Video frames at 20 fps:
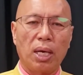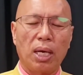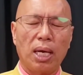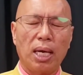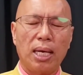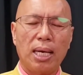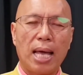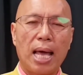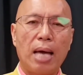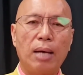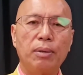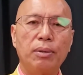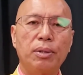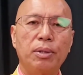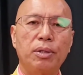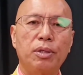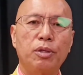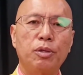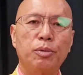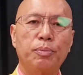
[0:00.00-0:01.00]
and how
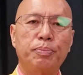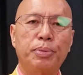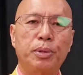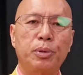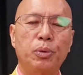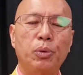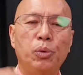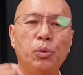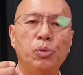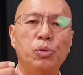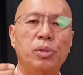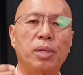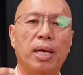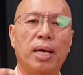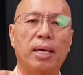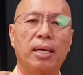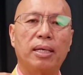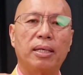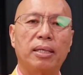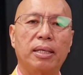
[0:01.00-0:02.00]
do you peruse
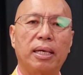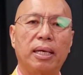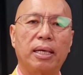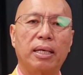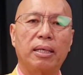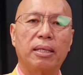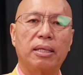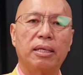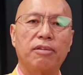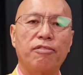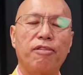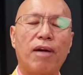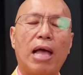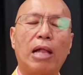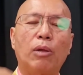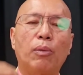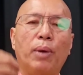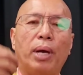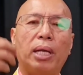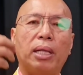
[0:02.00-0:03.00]
and
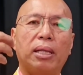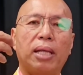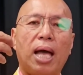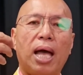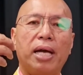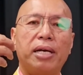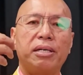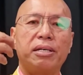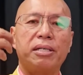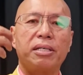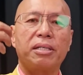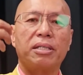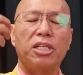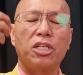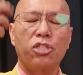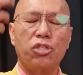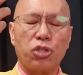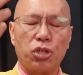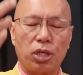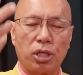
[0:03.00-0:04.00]
evaluate higher
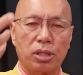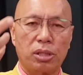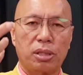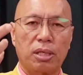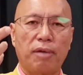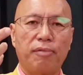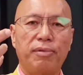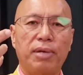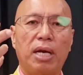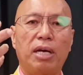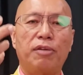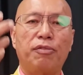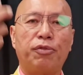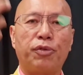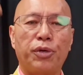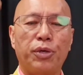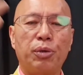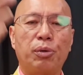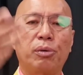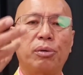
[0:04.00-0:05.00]
teachings, if they are
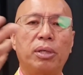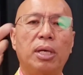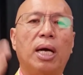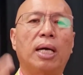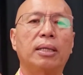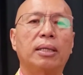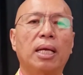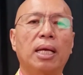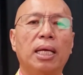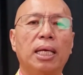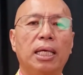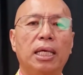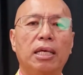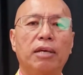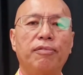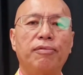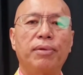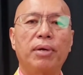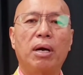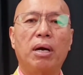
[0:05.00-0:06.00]
for you or not,
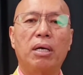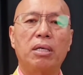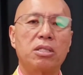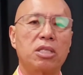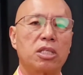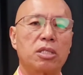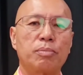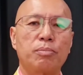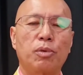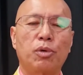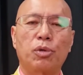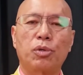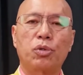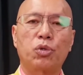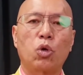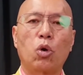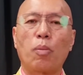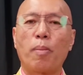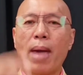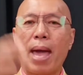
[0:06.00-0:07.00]
if they are just more
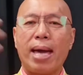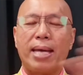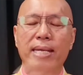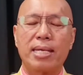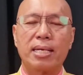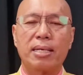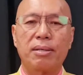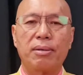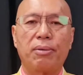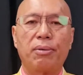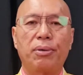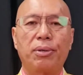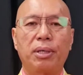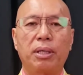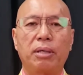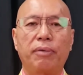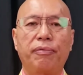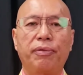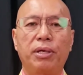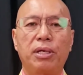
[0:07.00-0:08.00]
dogmatic or
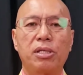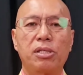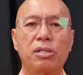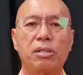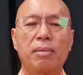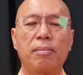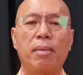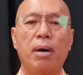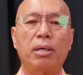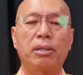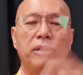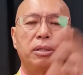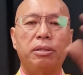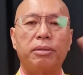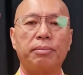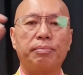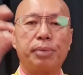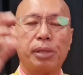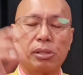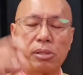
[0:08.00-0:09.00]
if it is a
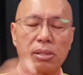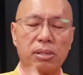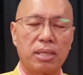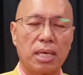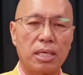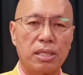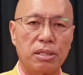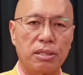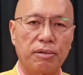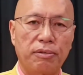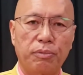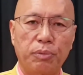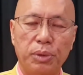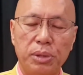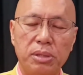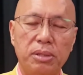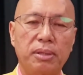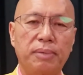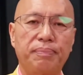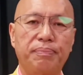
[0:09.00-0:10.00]
modern presentation of
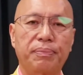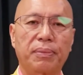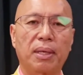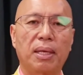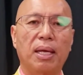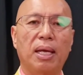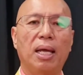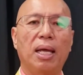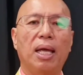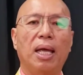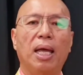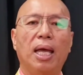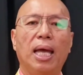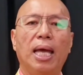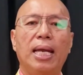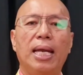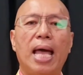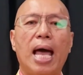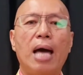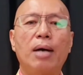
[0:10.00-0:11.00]
wisdom.
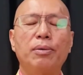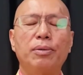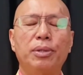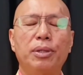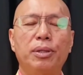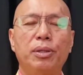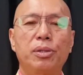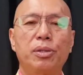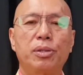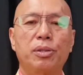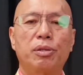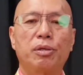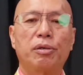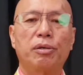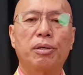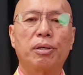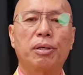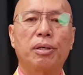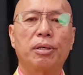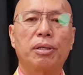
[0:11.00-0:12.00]
And how to use
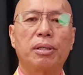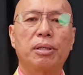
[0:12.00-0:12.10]
your